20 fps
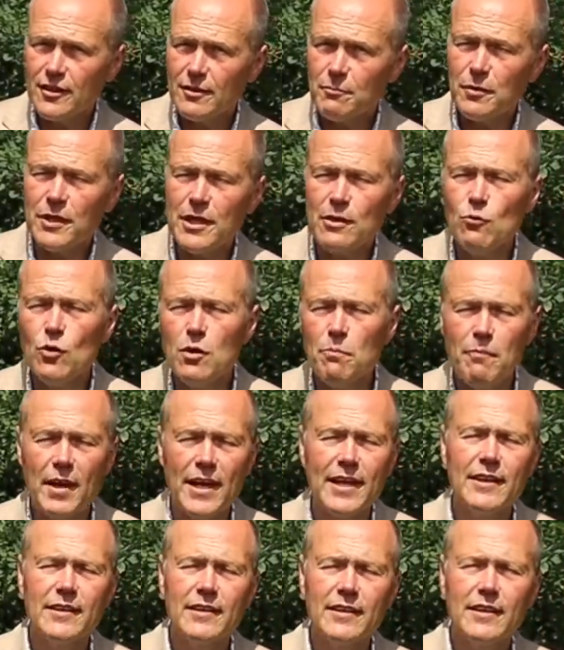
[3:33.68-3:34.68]
but it will
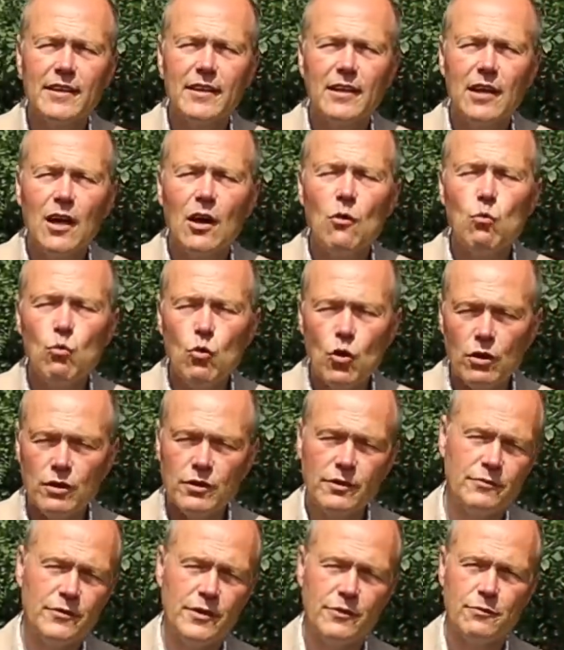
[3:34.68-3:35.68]
make a
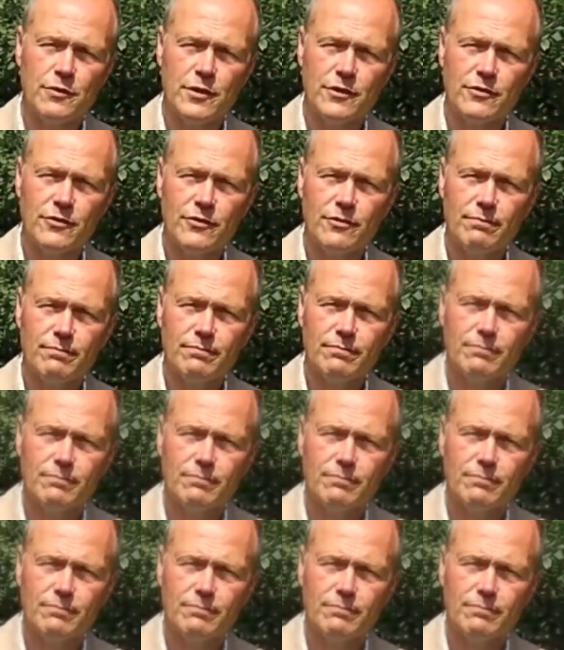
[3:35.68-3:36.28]
world of difference.